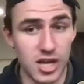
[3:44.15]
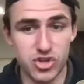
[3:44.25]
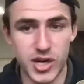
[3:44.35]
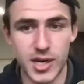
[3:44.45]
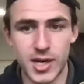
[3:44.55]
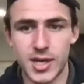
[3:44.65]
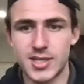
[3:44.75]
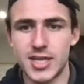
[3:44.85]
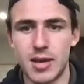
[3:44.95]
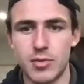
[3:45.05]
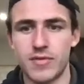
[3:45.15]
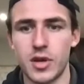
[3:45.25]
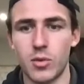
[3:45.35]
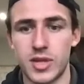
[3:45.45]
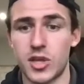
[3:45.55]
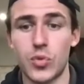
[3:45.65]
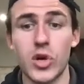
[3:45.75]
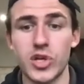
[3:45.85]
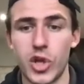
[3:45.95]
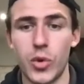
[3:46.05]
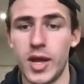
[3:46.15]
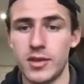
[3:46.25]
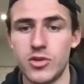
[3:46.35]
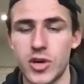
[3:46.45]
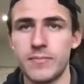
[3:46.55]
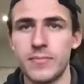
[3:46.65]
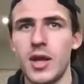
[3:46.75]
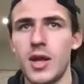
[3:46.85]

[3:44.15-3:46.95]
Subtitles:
a trainer in terms of, you know, this is what you do in the gym.